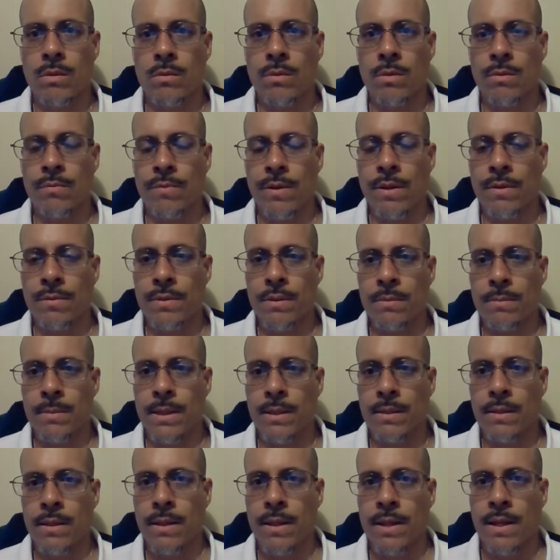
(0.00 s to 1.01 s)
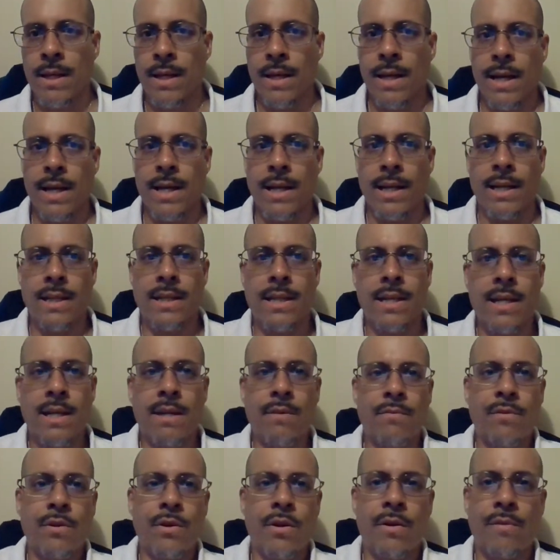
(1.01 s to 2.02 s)
Real favorite. And I think
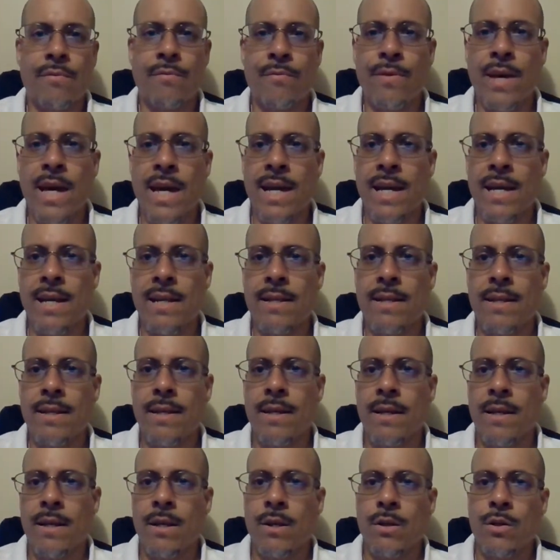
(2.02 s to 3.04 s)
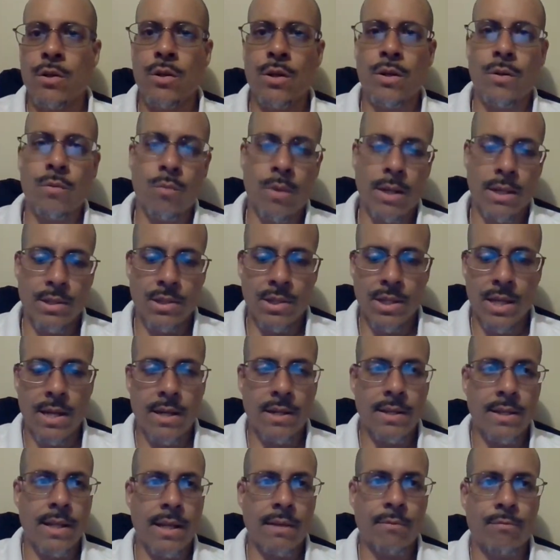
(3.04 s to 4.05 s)
if you're a fan, you could watch that
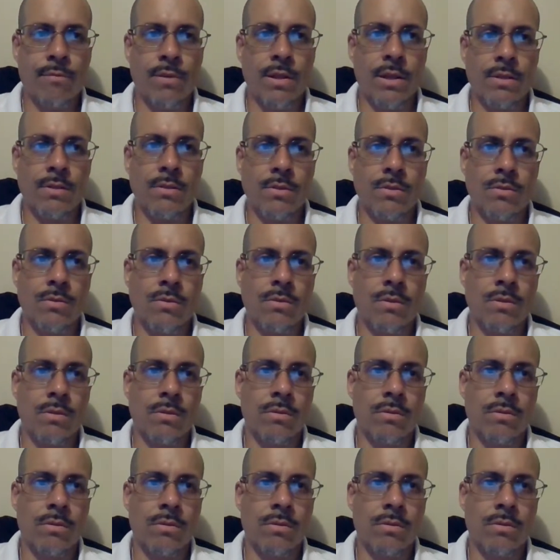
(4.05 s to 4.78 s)
on Netflix.